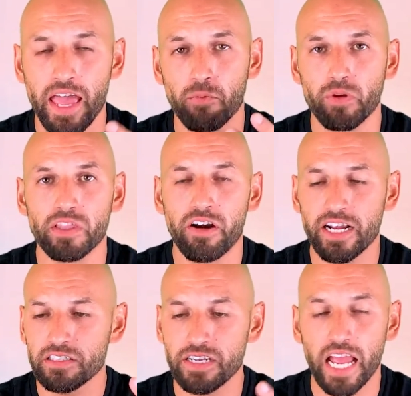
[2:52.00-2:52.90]
and when they're
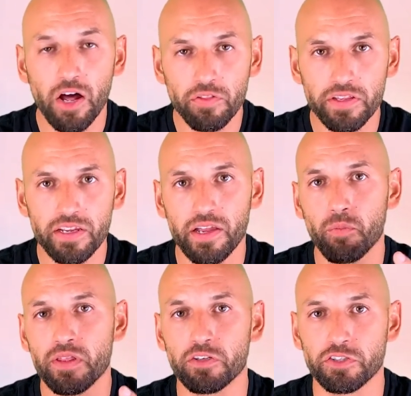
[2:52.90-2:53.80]
actually healthy and
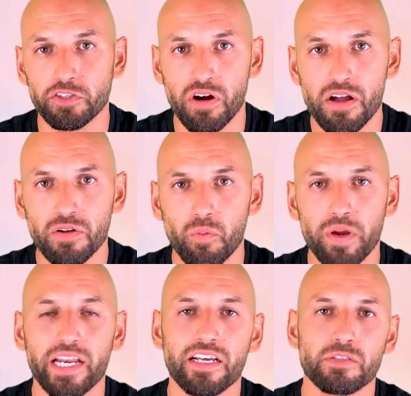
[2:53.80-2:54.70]
when they're strong, we
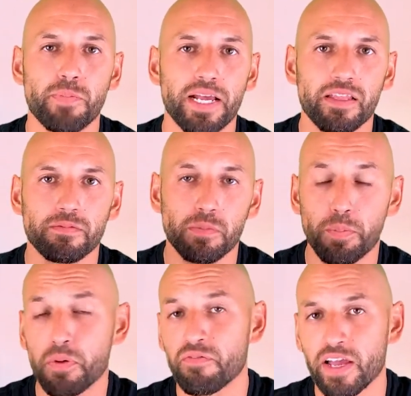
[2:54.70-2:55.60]
can expect them to
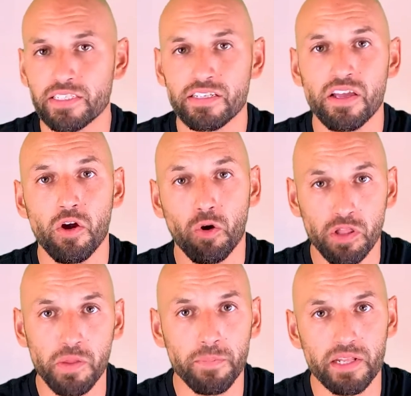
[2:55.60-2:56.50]
prevent or
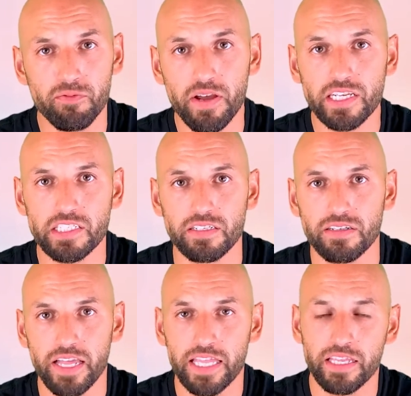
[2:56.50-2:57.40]
limit infection.
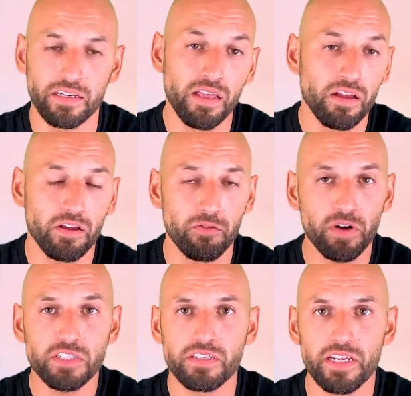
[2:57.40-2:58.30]
And then
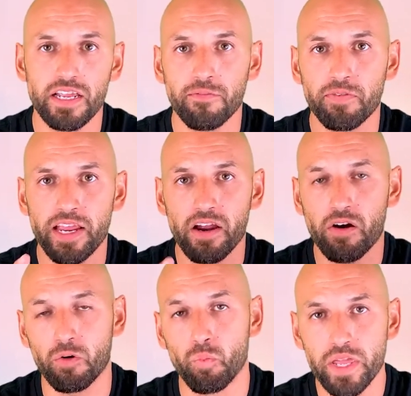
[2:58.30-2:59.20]
conversely, if they
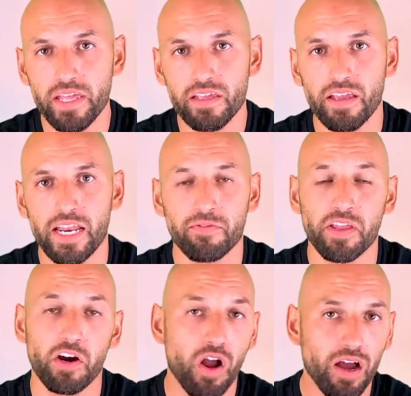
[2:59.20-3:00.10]
are weak and if
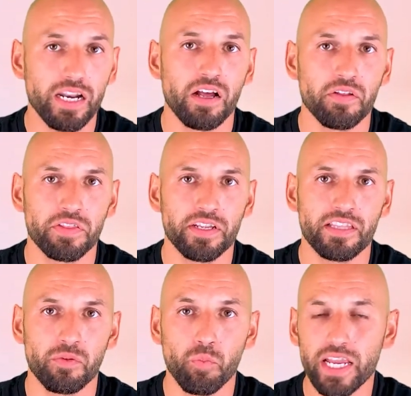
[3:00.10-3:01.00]
they are unhealthy,
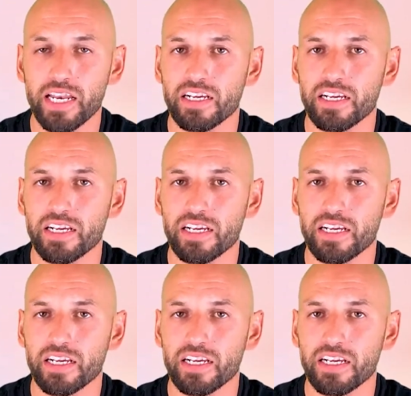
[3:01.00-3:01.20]
then we can